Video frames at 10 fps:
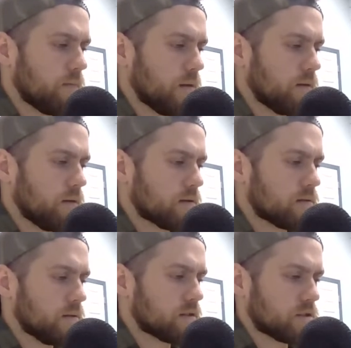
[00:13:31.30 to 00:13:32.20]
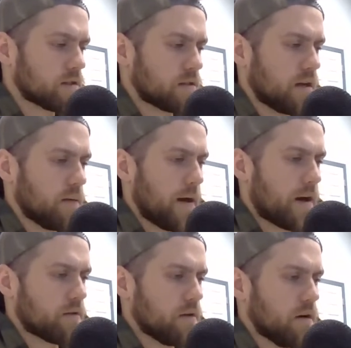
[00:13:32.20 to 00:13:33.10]
And it's just a
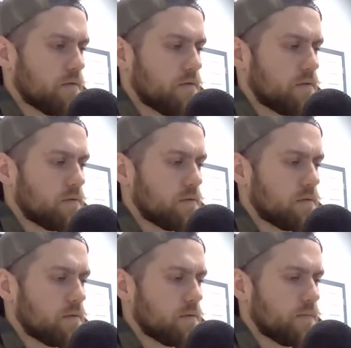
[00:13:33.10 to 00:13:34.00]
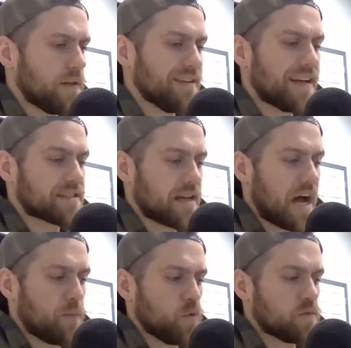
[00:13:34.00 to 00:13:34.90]
matter of the less
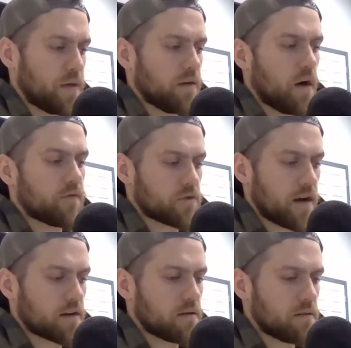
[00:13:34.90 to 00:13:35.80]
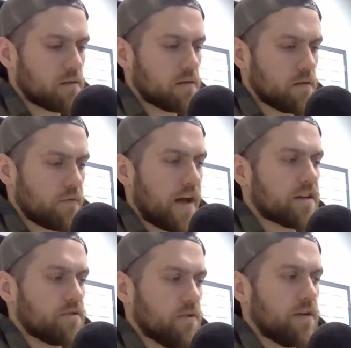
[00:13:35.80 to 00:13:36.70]
time you spend off track, the
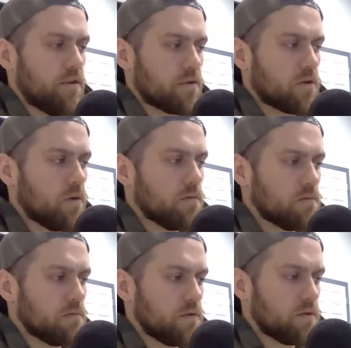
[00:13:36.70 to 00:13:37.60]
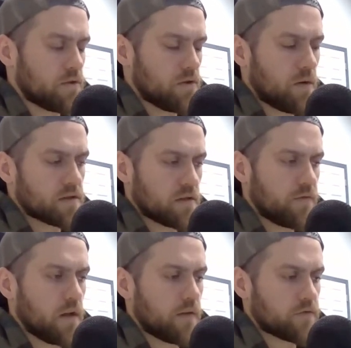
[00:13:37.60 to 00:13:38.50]
faster you get to your goal. You're always going
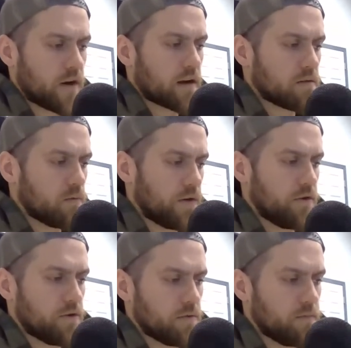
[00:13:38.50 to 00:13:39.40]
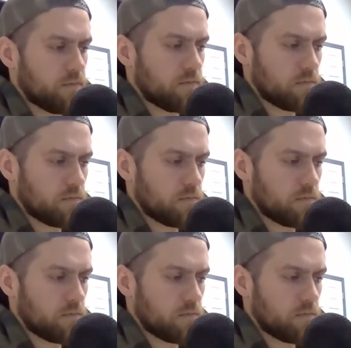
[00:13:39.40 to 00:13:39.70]
to fall off track, whether you're